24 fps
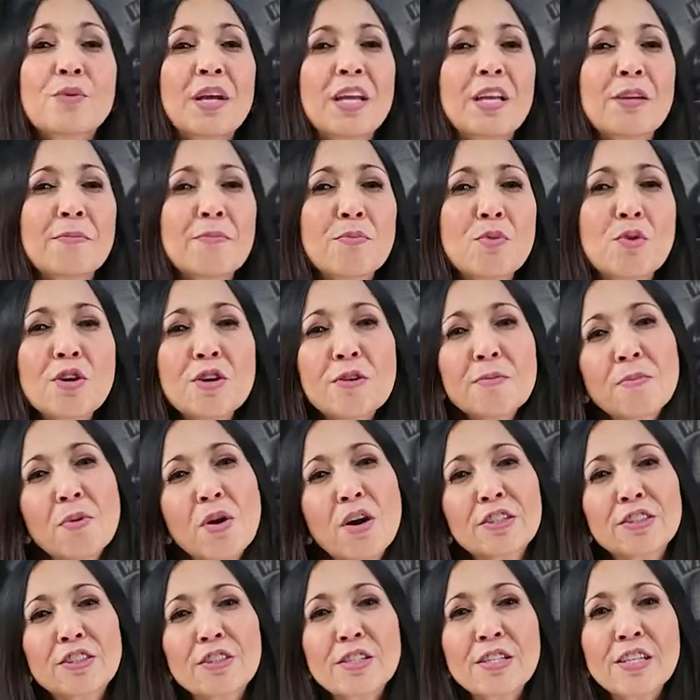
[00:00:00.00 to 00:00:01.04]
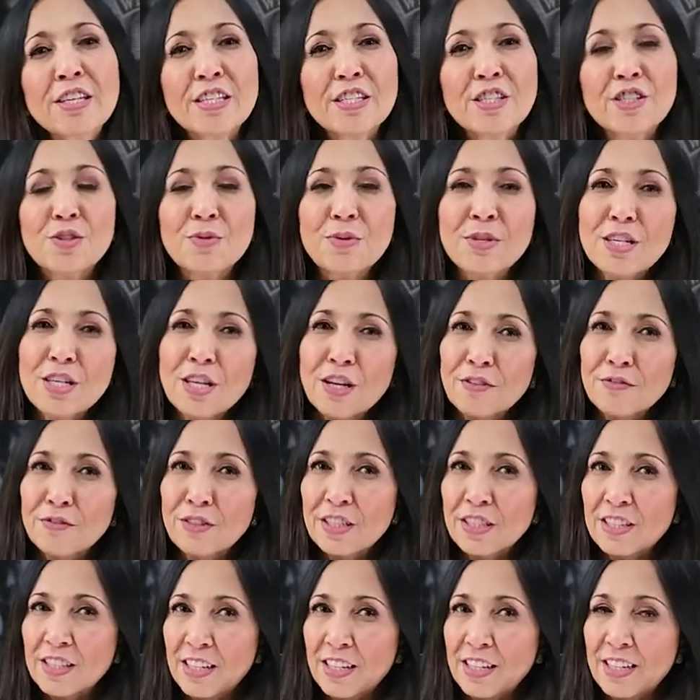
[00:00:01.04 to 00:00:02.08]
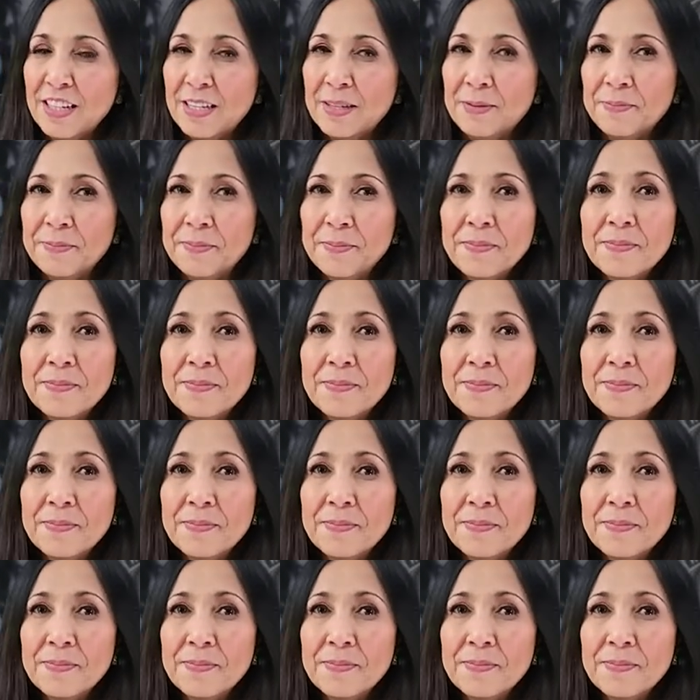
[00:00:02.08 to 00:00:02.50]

to a more modern history of the city.